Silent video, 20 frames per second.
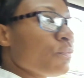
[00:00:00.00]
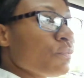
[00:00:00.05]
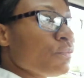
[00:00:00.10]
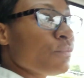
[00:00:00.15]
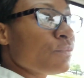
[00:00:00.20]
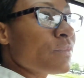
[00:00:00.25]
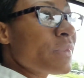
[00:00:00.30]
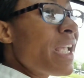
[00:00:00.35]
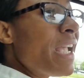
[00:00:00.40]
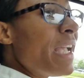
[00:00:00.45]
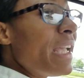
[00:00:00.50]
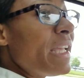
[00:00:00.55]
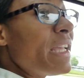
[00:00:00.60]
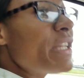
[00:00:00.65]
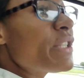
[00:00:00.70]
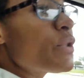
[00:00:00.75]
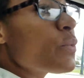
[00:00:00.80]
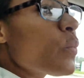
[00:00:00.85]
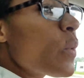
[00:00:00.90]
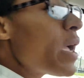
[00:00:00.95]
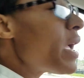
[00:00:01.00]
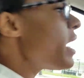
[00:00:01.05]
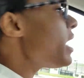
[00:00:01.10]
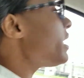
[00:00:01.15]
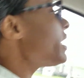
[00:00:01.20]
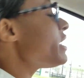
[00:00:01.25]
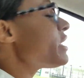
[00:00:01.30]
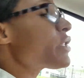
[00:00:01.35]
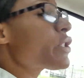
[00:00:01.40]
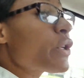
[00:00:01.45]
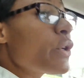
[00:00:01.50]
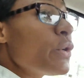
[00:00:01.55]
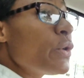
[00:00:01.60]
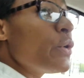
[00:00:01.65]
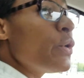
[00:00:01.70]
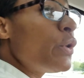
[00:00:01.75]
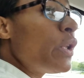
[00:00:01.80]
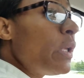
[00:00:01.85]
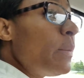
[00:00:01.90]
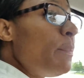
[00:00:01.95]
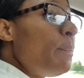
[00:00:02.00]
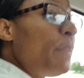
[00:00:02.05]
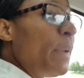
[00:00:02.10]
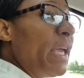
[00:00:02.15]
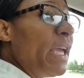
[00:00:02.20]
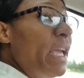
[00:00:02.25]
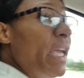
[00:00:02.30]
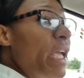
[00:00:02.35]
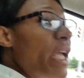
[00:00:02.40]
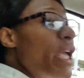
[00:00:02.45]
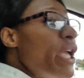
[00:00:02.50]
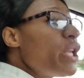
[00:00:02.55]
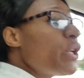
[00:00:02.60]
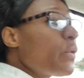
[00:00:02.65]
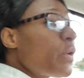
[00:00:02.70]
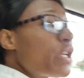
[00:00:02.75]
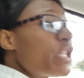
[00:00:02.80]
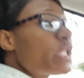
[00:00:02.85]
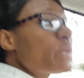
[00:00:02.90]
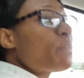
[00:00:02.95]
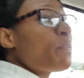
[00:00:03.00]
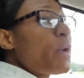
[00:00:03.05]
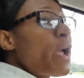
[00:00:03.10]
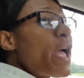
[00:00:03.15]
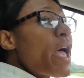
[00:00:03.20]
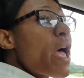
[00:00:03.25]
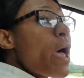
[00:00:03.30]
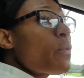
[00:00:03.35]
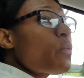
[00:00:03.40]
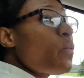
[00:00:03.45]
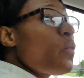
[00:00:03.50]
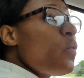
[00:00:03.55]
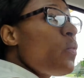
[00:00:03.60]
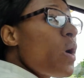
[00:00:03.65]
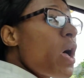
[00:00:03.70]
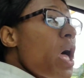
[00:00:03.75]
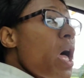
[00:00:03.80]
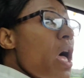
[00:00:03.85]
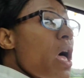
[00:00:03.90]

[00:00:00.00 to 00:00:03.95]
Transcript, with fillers: great. It's way less cool. No, no, no,